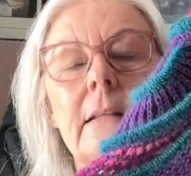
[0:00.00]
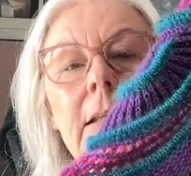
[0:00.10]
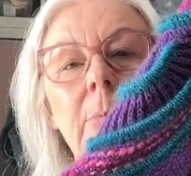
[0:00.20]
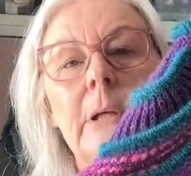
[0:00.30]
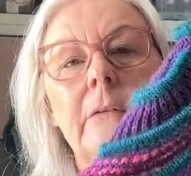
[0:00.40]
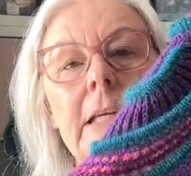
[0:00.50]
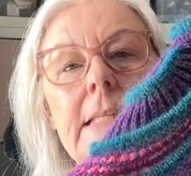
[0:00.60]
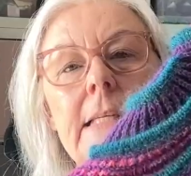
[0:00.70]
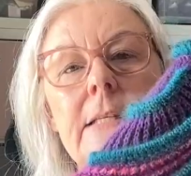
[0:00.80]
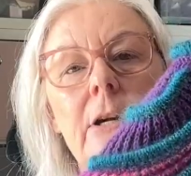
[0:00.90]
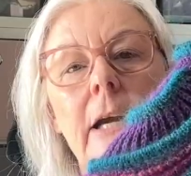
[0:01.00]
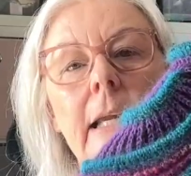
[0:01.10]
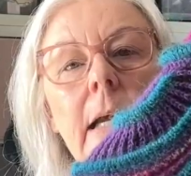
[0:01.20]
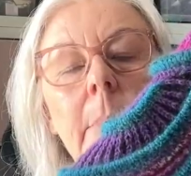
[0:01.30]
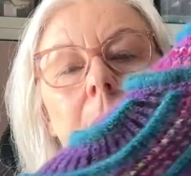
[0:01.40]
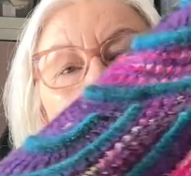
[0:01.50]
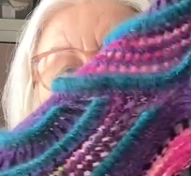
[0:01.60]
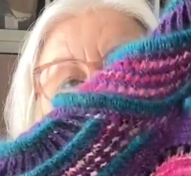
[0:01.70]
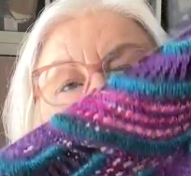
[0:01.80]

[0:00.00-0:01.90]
little bit of excess dye coming off.